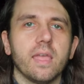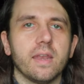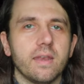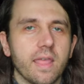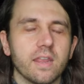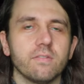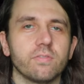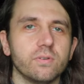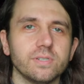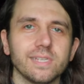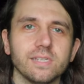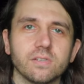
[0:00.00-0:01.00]
At negative
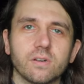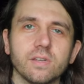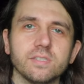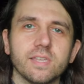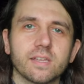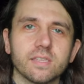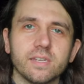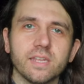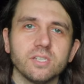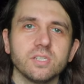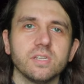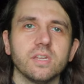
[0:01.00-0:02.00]
13 degrees
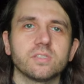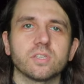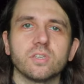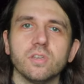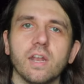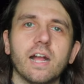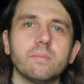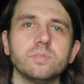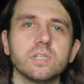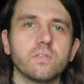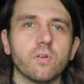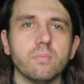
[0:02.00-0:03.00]
declination, it's a good
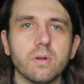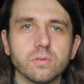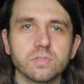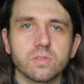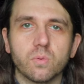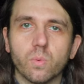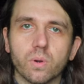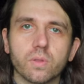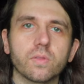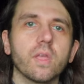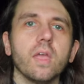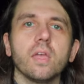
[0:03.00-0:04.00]
object for most of the
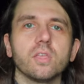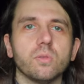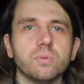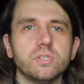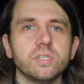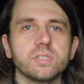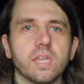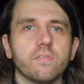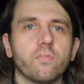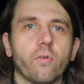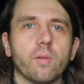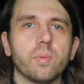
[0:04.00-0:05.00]
world. You would just
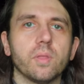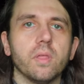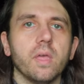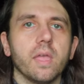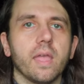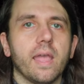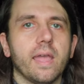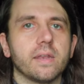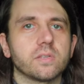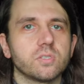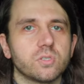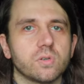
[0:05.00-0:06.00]
have trouble
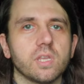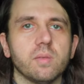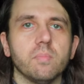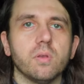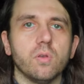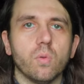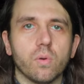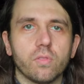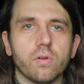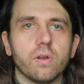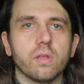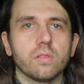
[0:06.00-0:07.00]
at extreme
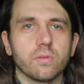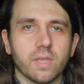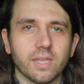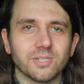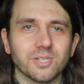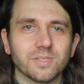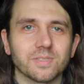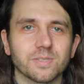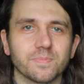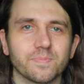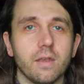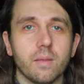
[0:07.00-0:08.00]
northern
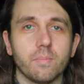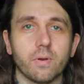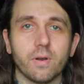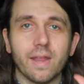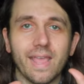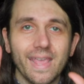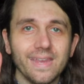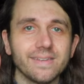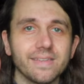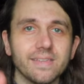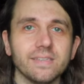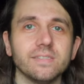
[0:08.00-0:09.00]
locations. Number
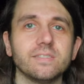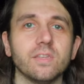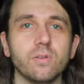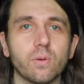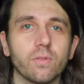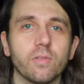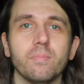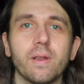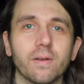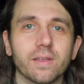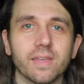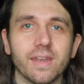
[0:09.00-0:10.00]
eight is the North
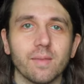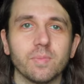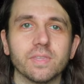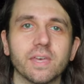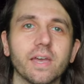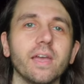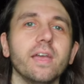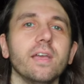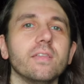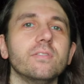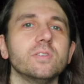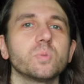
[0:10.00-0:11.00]
America Nebula.
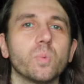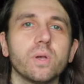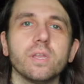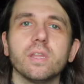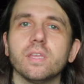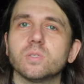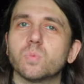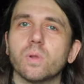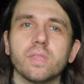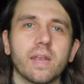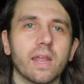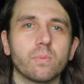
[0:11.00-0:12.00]
This one is
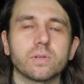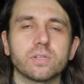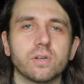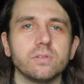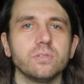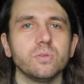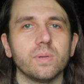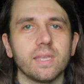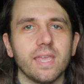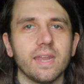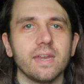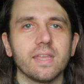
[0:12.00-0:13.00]
one that I return to
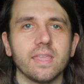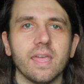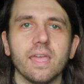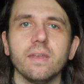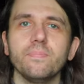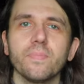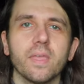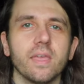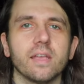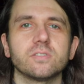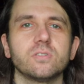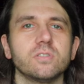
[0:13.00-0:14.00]
again and again,
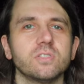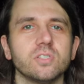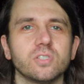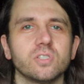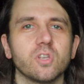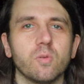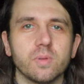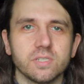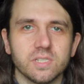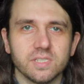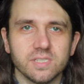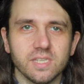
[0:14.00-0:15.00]
as there's just so
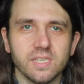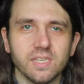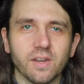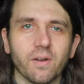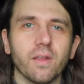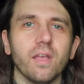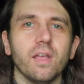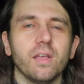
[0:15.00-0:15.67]
much to see here.